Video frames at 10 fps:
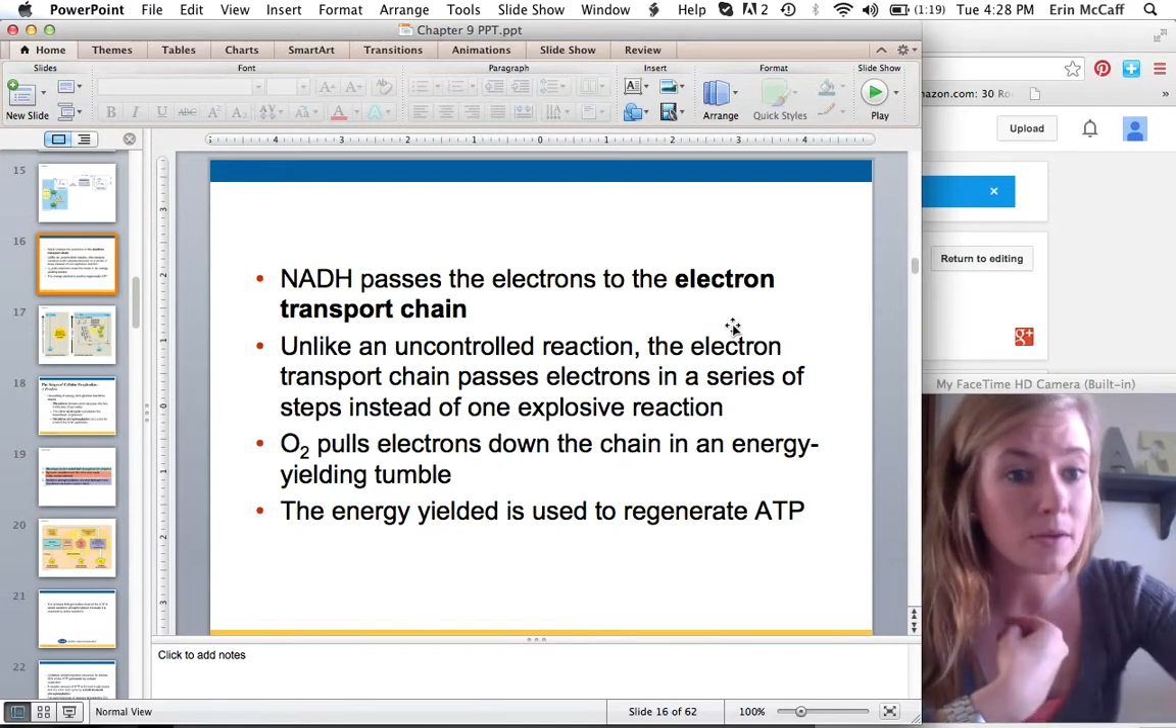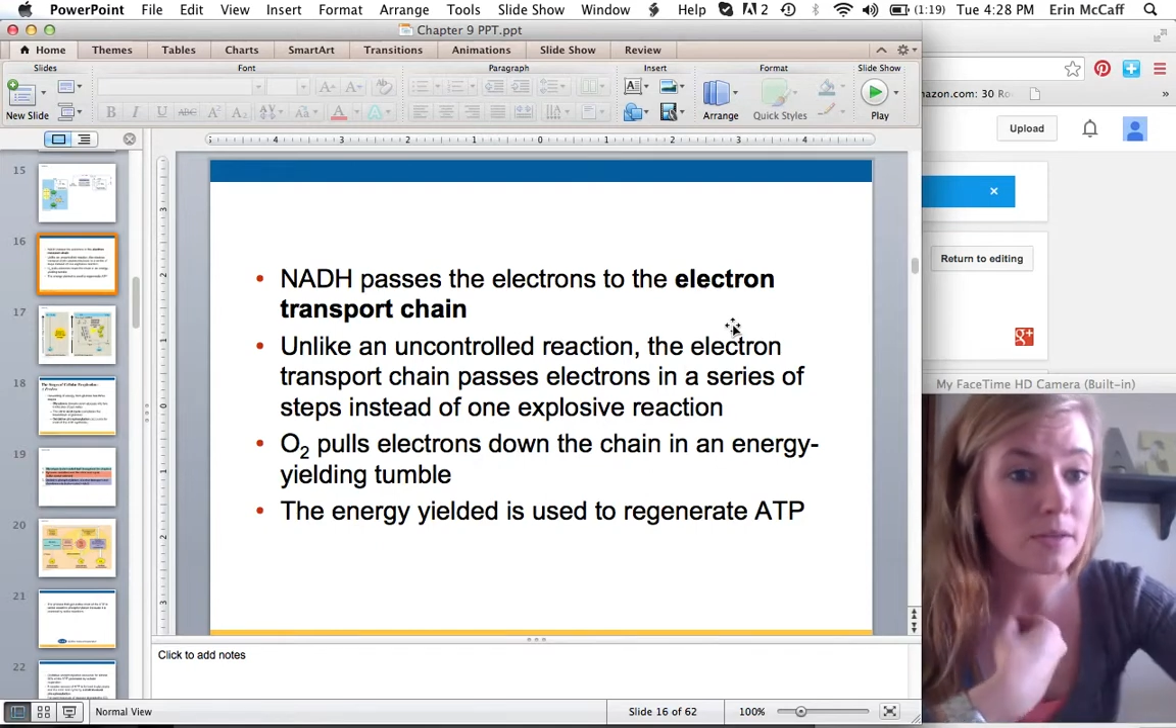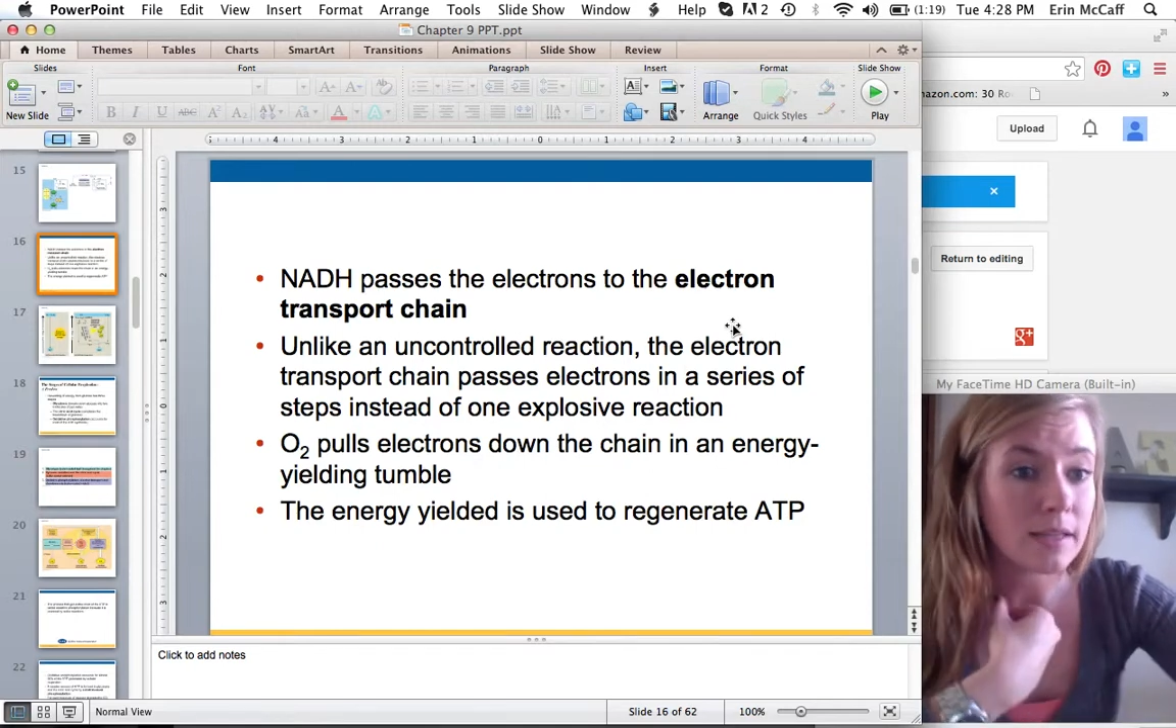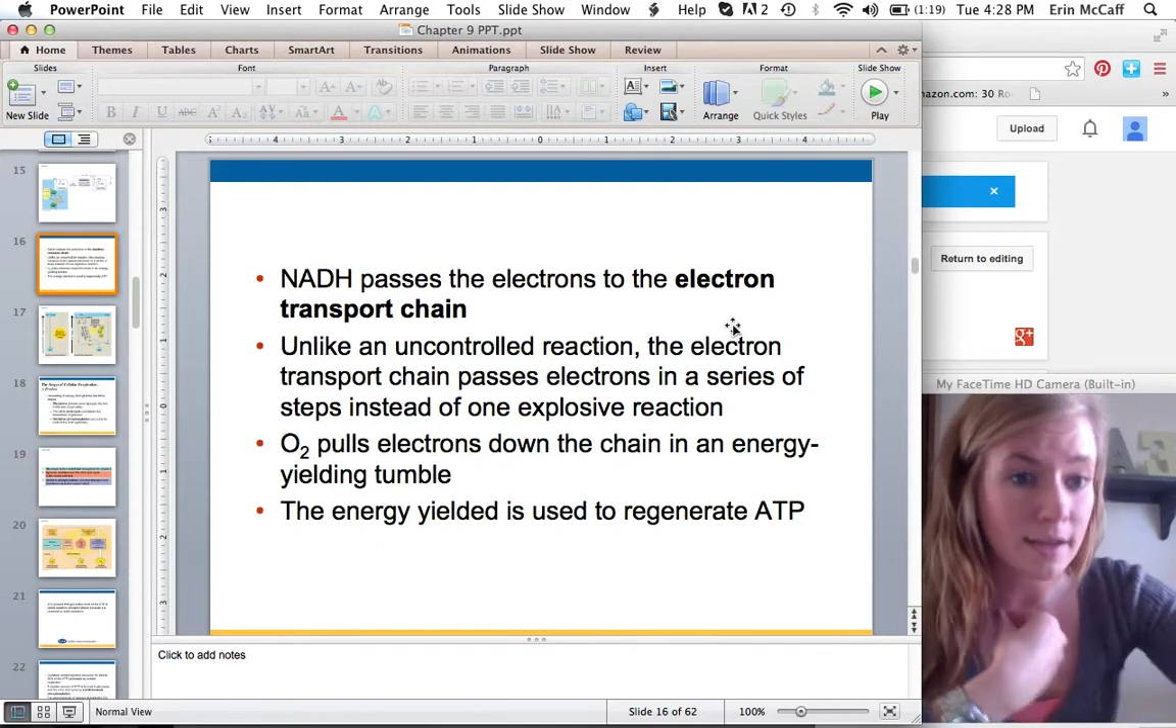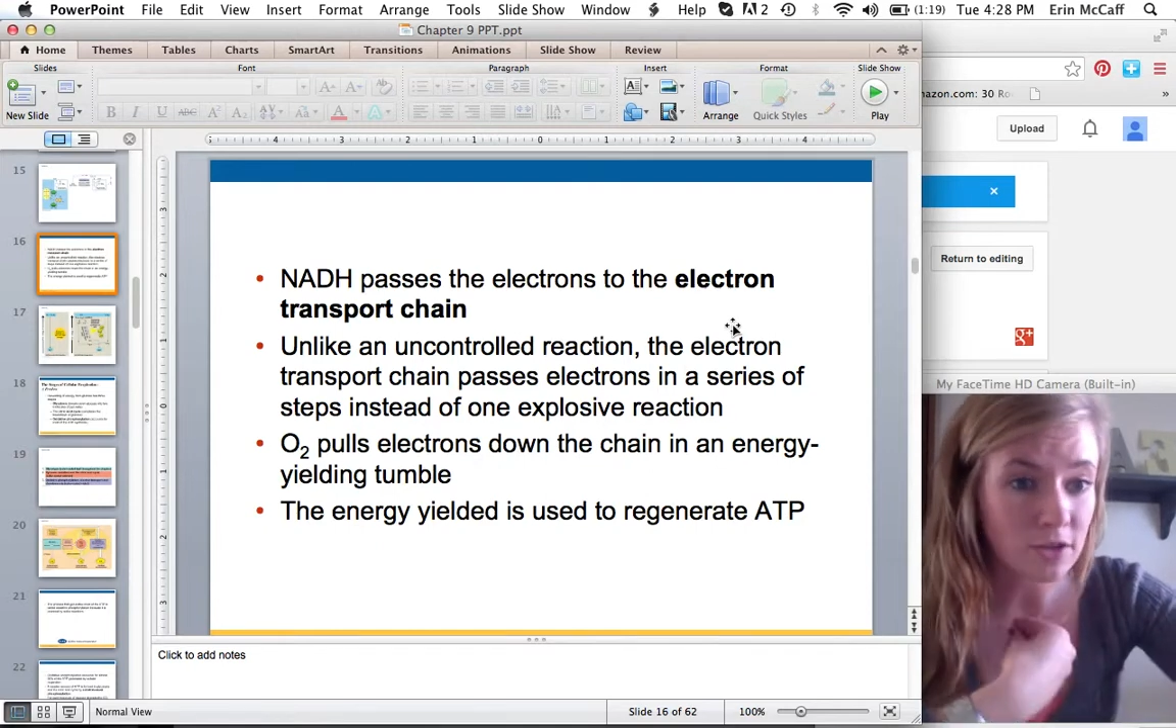those
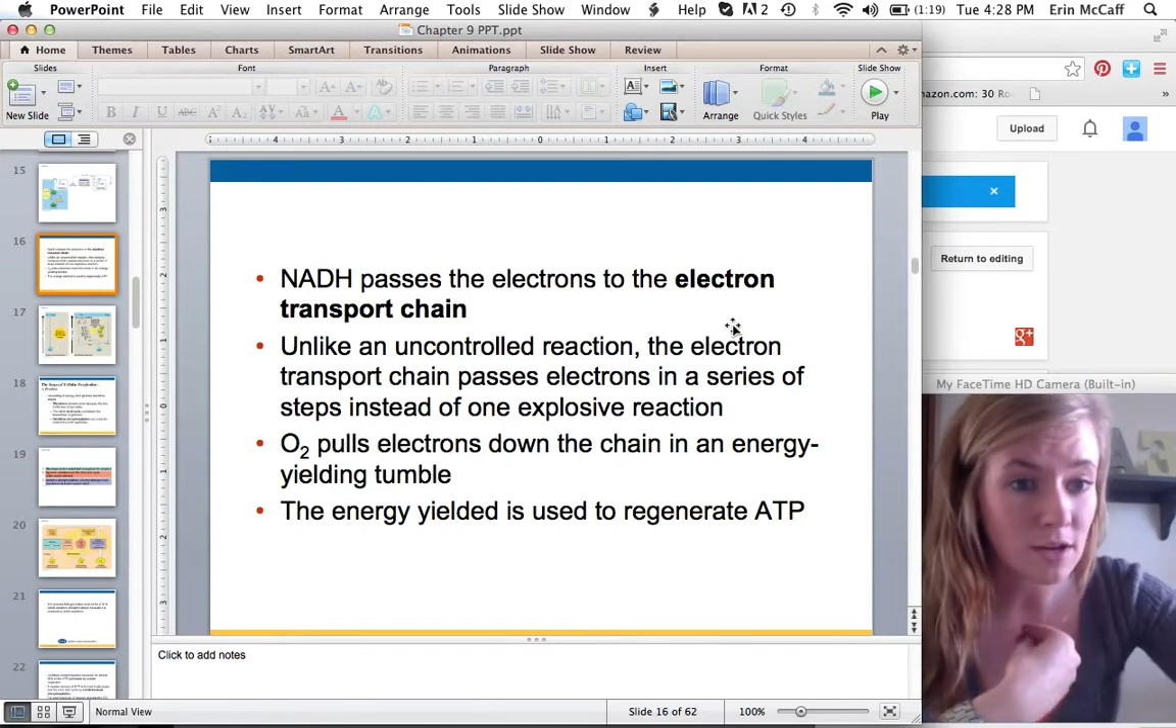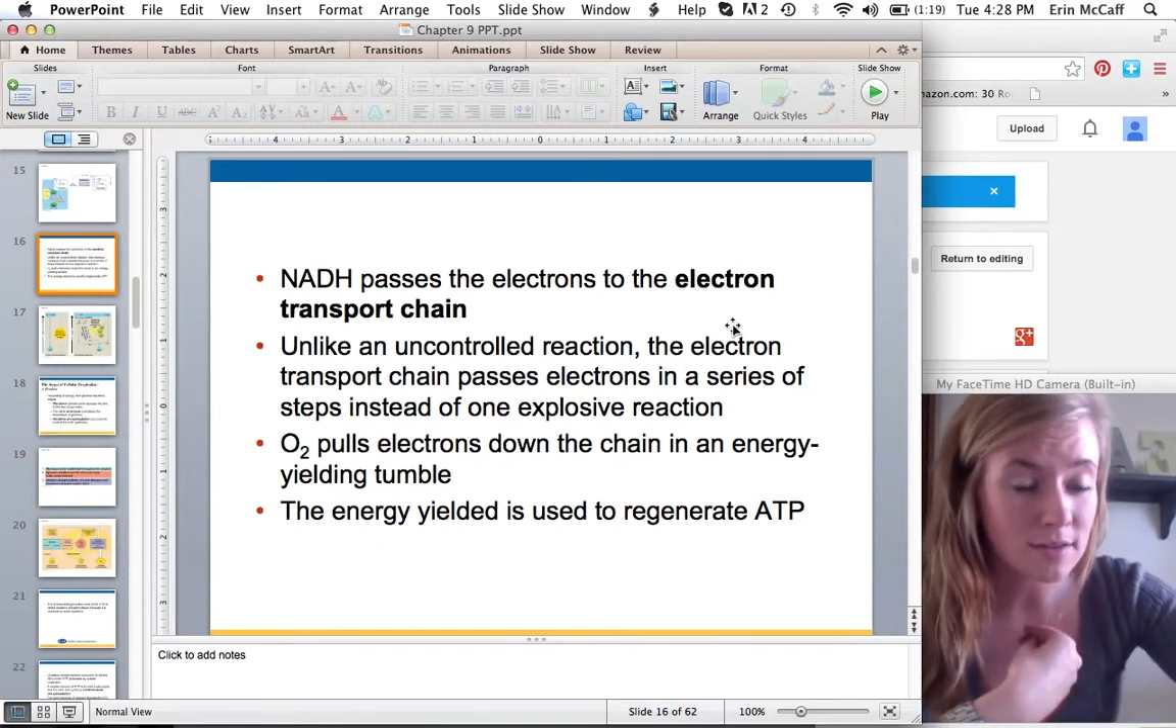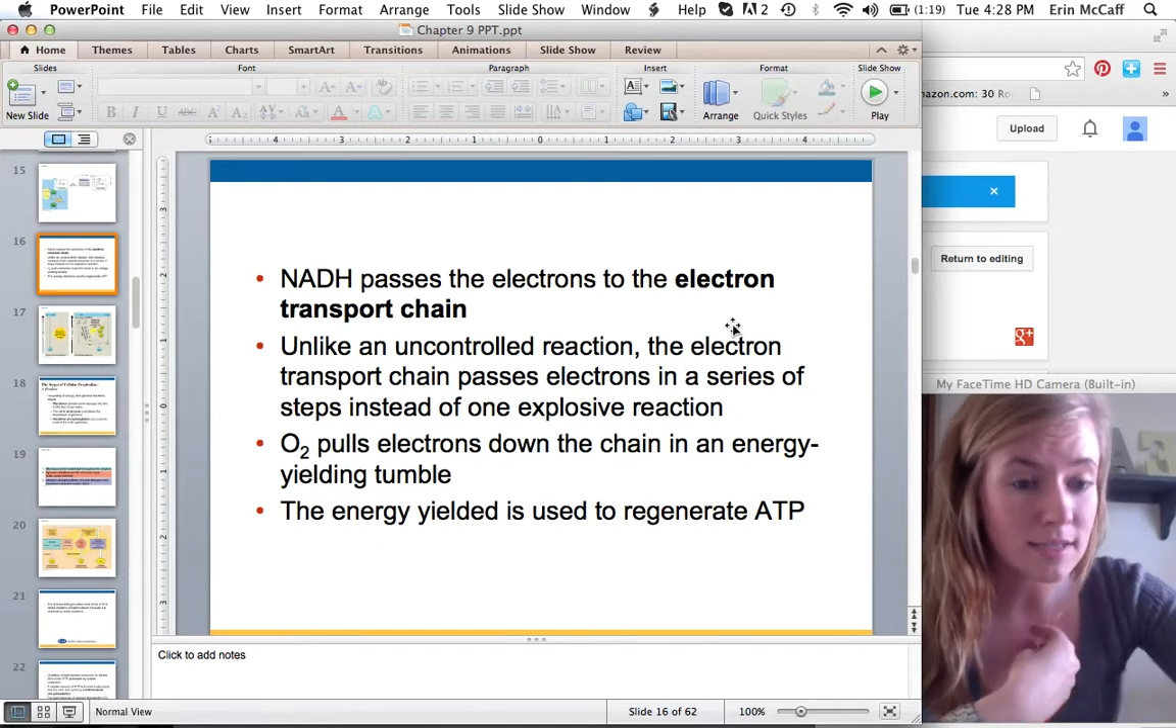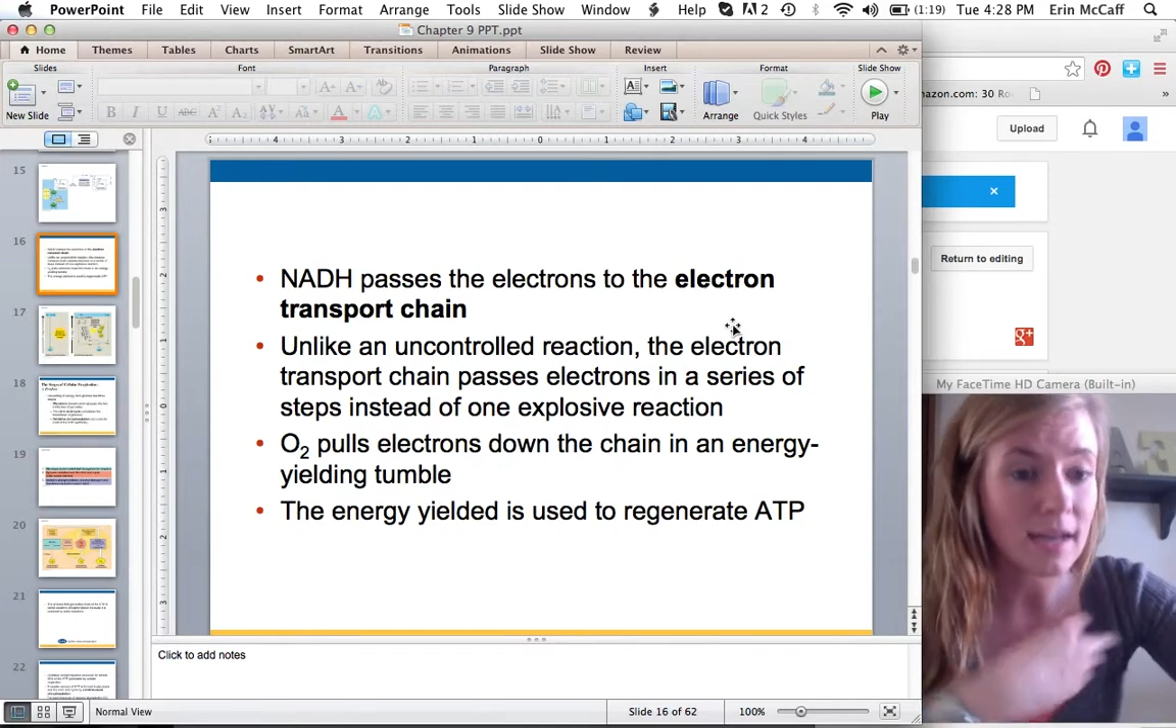electrons